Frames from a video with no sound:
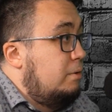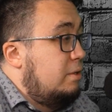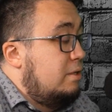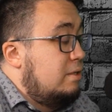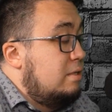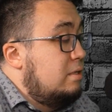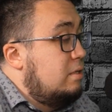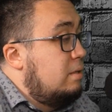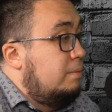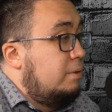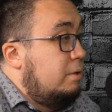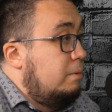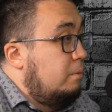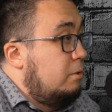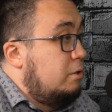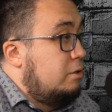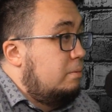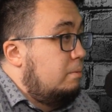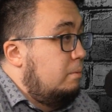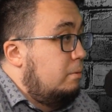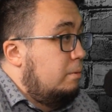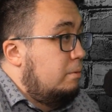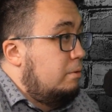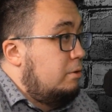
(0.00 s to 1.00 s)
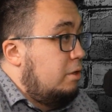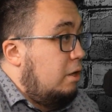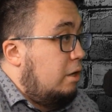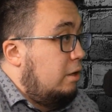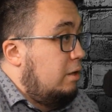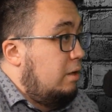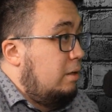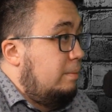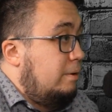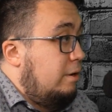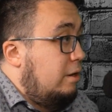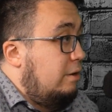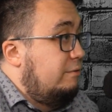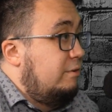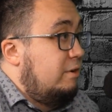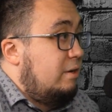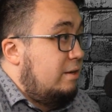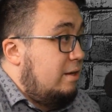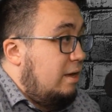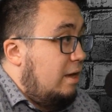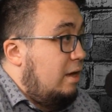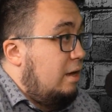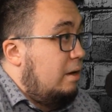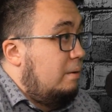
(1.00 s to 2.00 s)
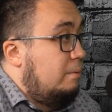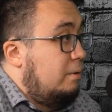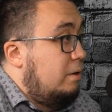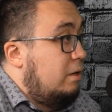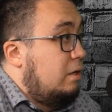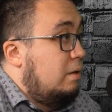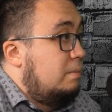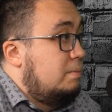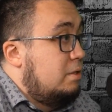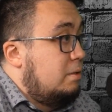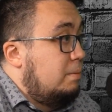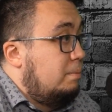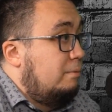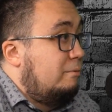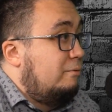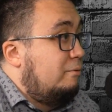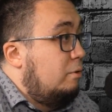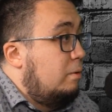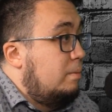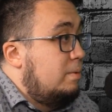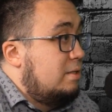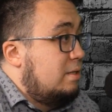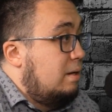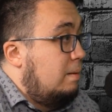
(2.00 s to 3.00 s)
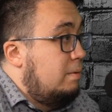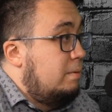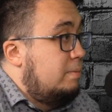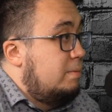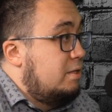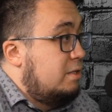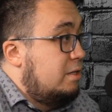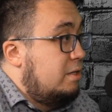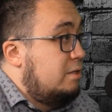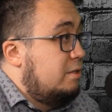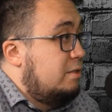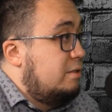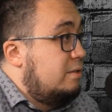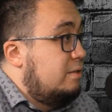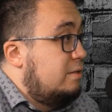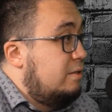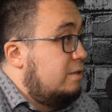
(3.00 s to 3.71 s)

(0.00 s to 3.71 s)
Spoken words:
This is something we're talking about every day when it comes to performance optimizations.